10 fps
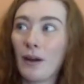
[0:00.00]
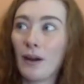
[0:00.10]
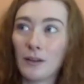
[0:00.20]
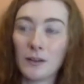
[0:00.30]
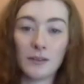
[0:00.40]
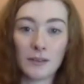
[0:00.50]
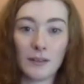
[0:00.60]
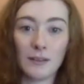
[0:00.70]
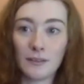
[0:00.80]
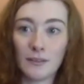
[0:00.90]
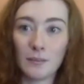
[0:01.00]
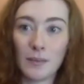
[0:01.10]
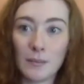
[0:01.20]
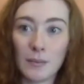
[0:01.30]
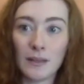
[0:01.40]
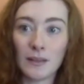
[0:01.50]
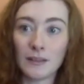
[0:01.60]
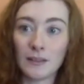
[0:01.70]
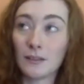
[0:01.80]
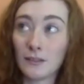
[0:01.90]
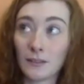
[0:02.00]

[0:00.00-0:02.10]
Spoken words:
Ireland is maybe it's